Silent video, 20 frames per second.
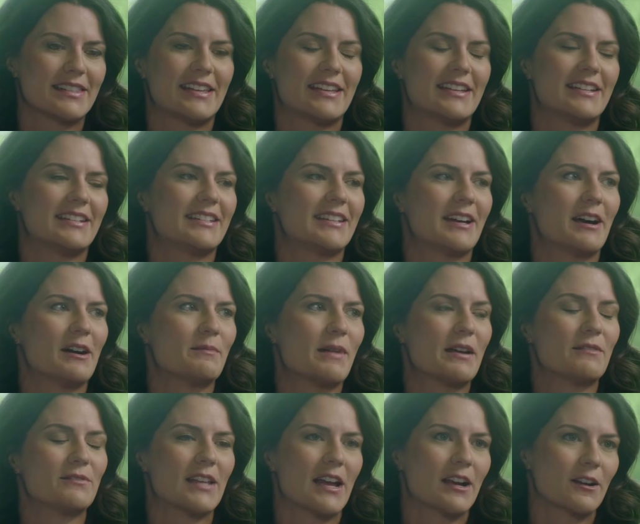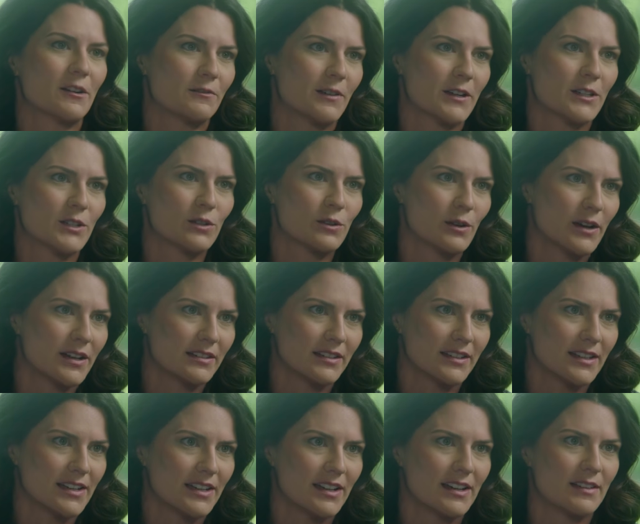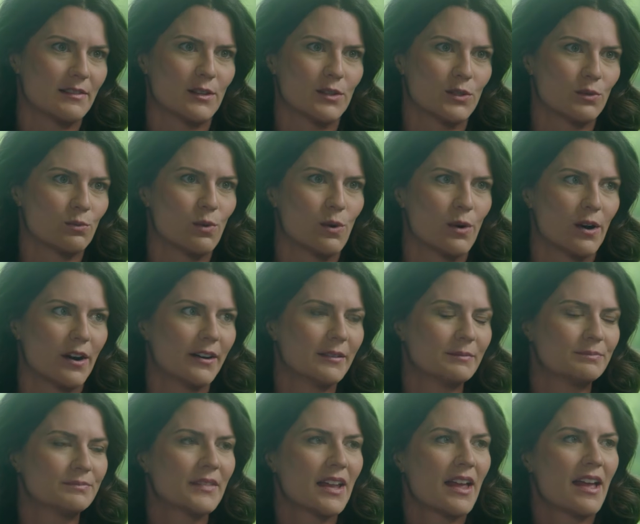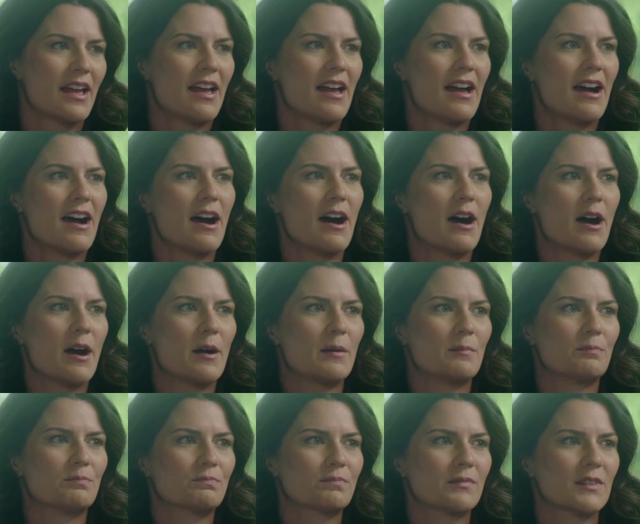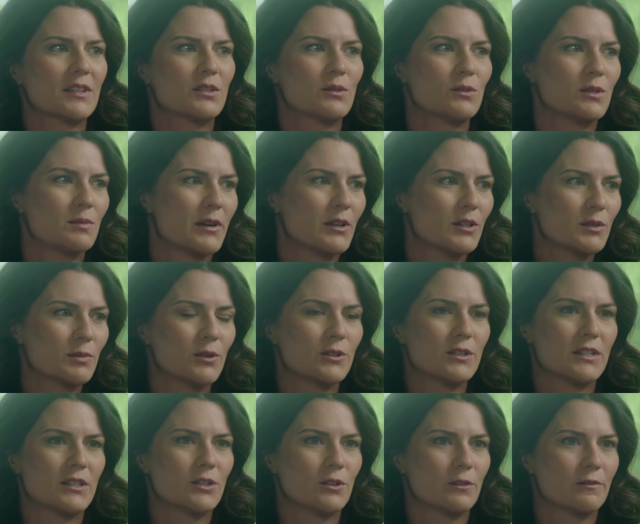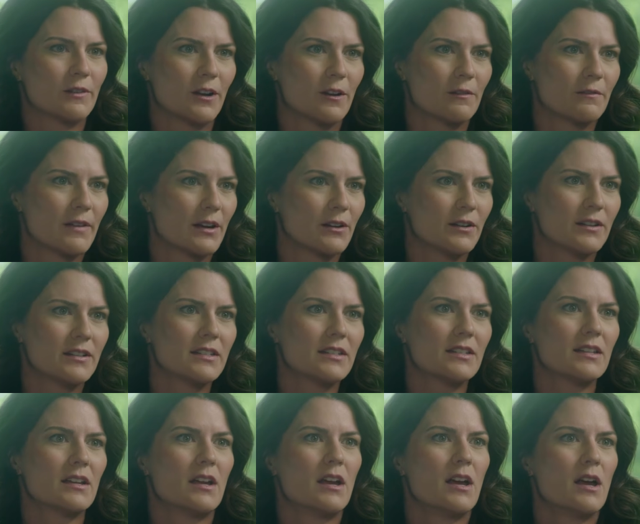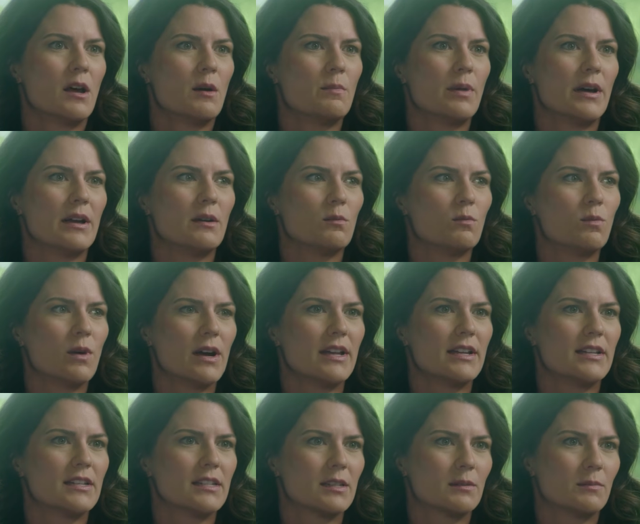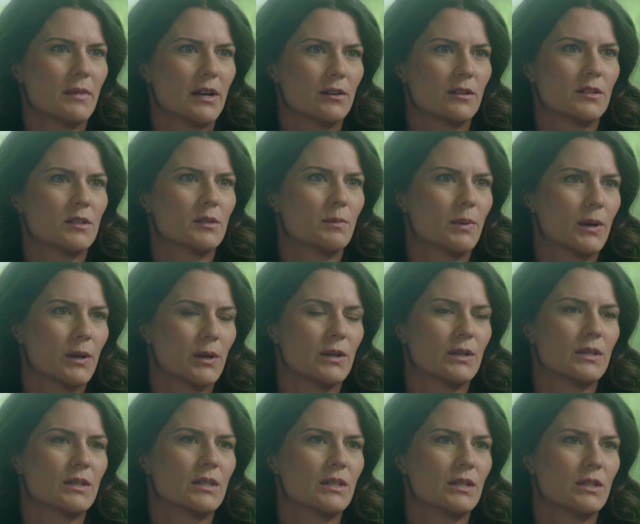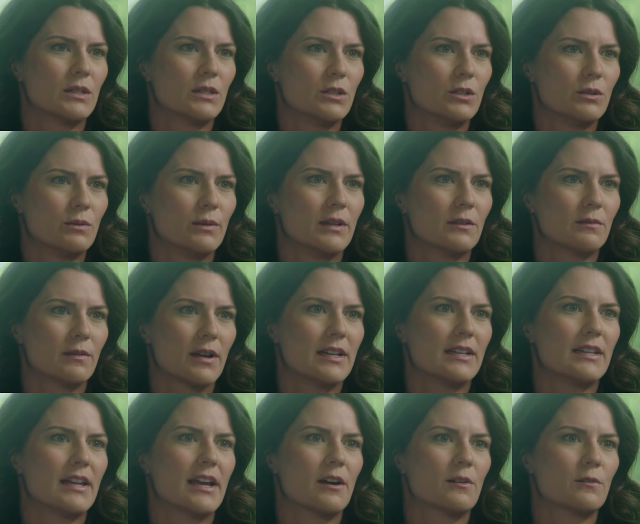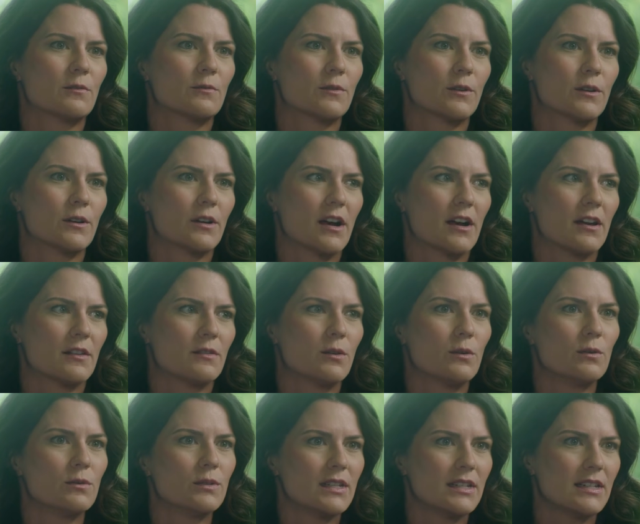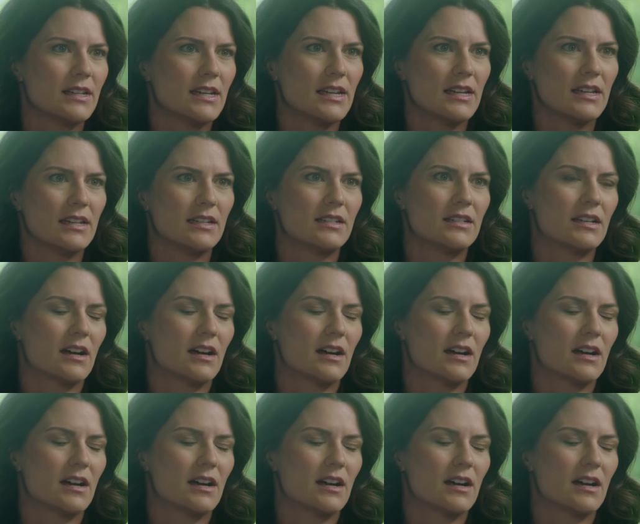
that have sacrificed greatly in this war. So Samaritan's Purse is serving our veterans. But what is Samaritan's Purse doing right now for those in need?